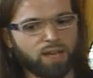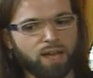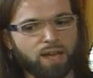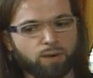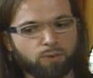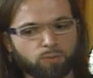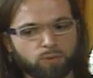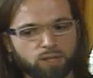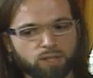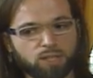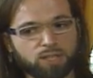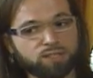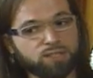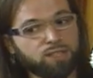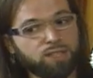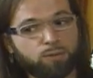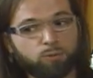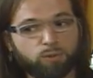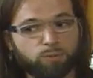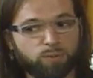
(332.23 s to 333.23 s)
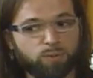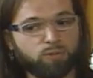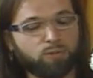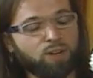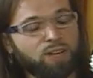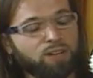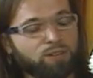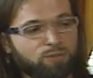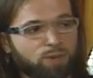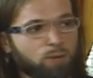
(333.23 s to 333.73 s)
and realizing it would be
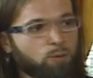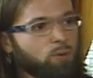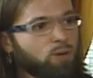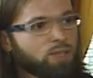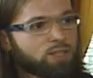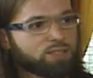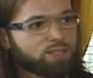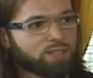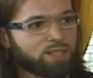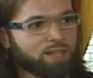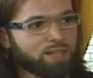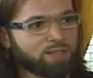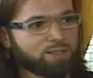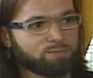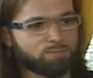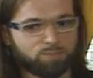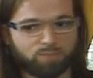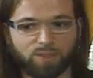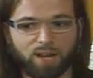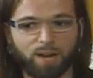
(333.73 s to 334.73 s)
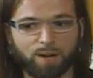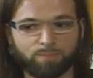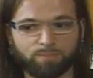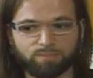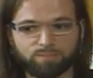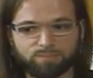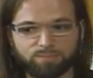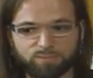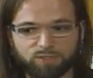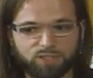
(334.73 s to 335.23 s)
fine if I was, and I
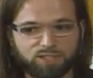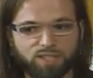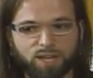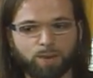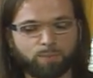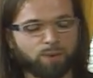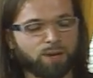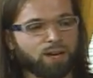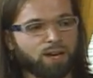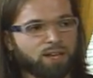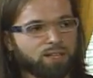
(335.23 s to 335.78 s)
just happened